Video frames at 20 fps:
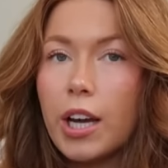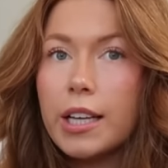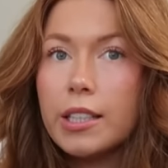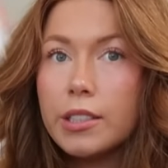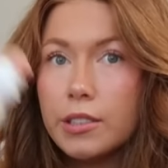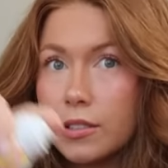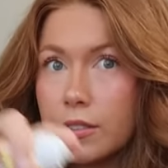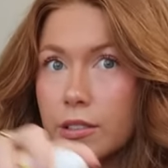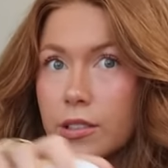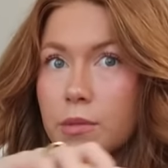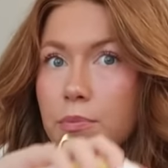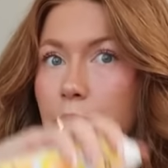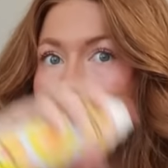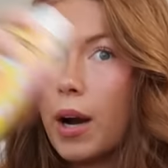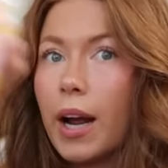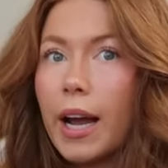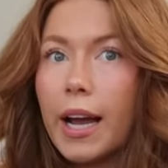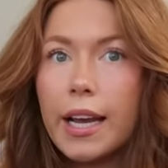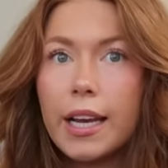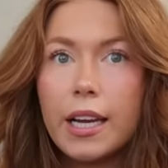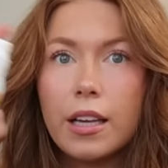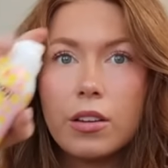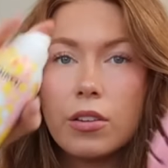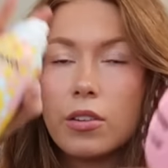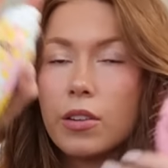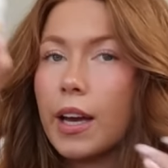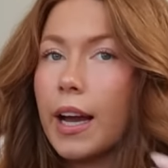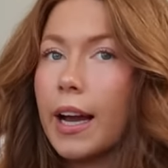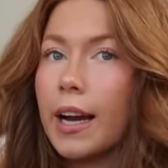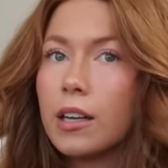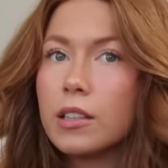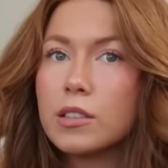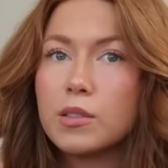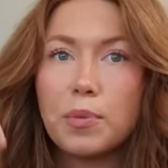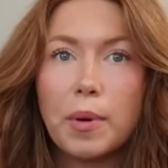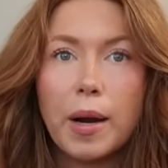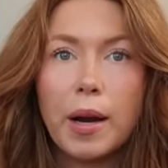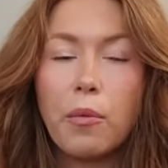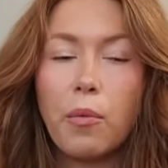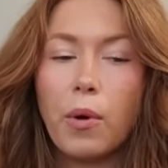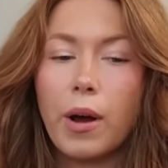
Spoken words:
and spray either the hairspray,